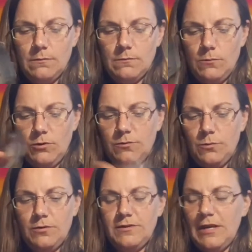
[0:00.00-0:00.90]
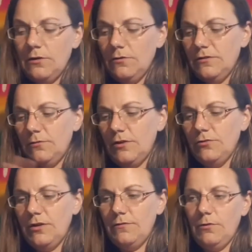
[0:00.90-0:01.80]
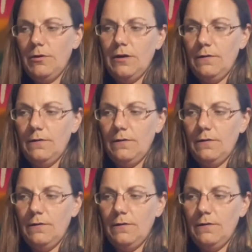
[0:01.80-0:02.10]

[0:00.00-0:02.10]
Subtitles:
We're Saturn's in retrograde for a while.